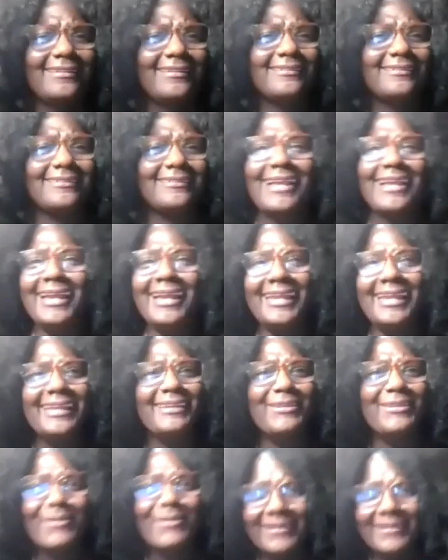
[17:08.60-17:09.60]
like
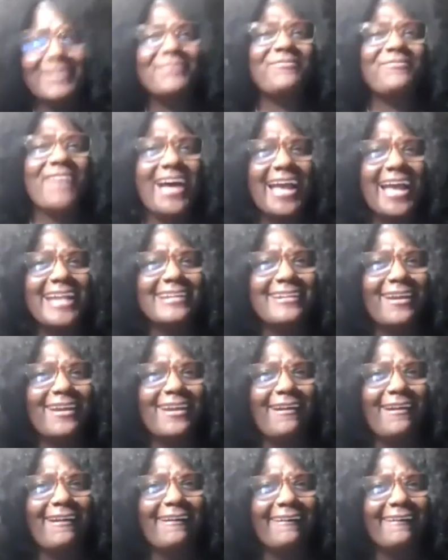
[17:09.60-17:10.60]
you can find
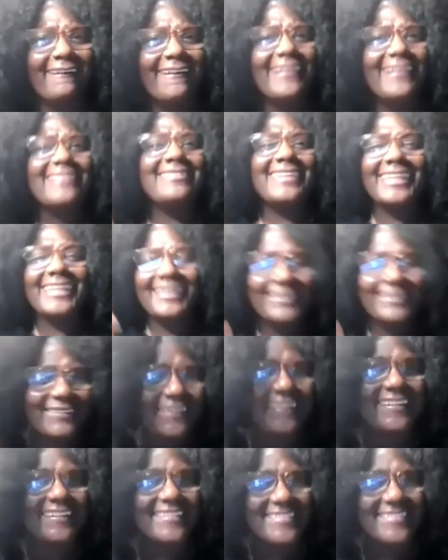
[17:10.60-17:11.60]
her. Thick
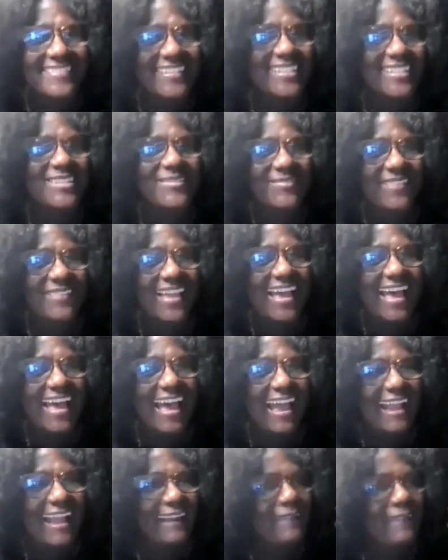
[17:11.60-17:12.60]
Girls is
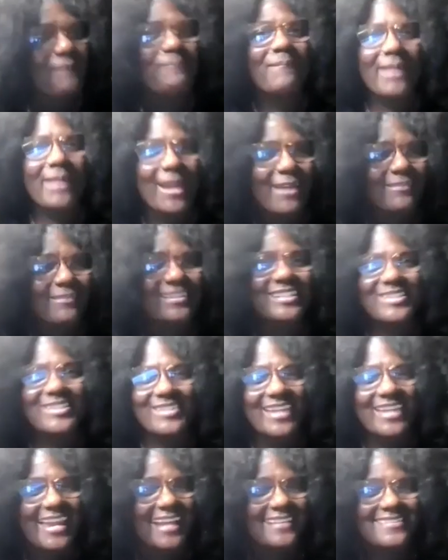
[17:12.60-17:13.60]
Fly, Mary
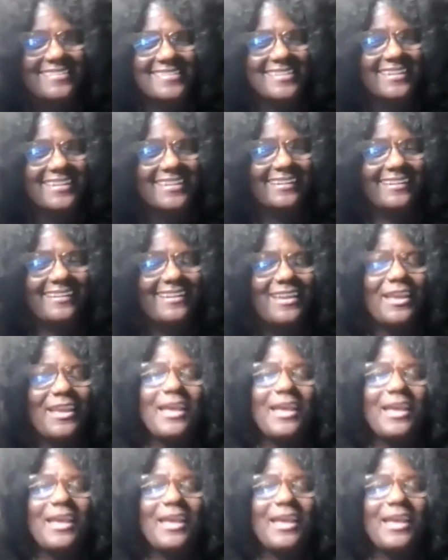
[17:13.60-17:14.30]
Jackson.